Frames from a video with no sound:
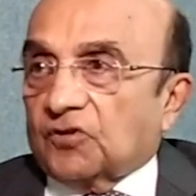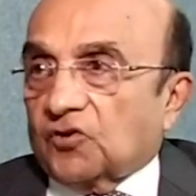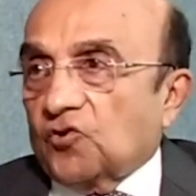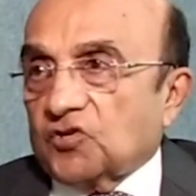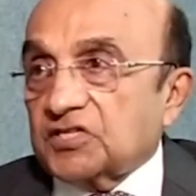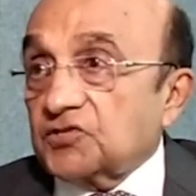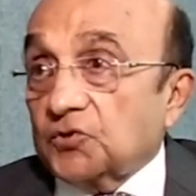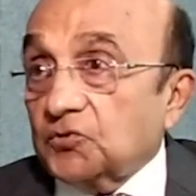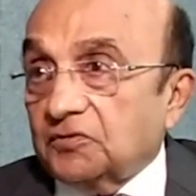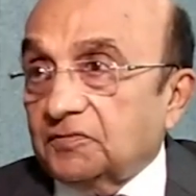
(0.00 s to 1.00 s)
the cause is
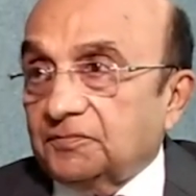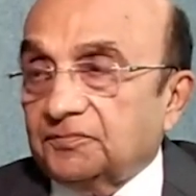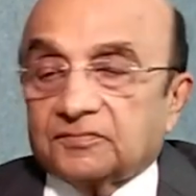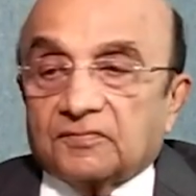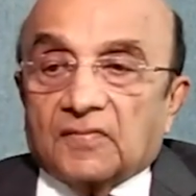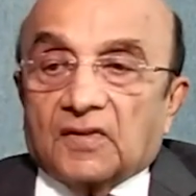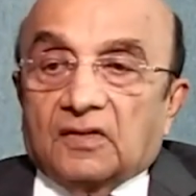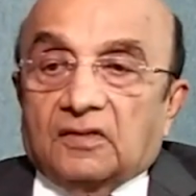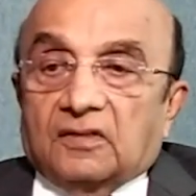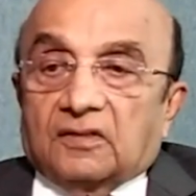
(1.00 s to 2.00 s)
known.
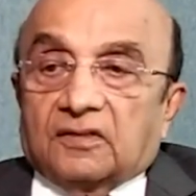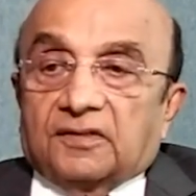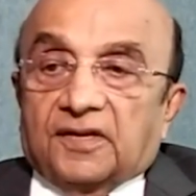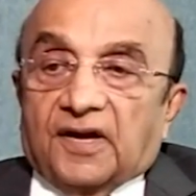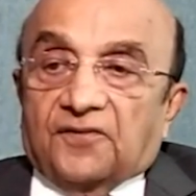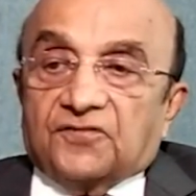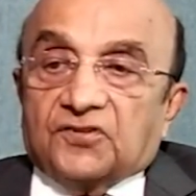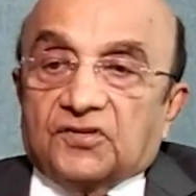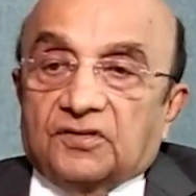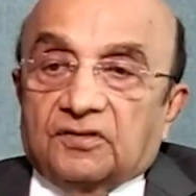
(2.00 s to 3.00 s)

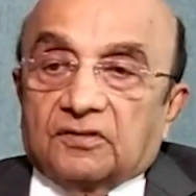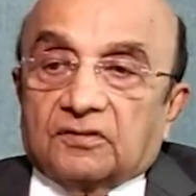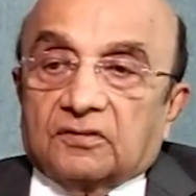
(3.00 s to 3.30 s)
Thereafter,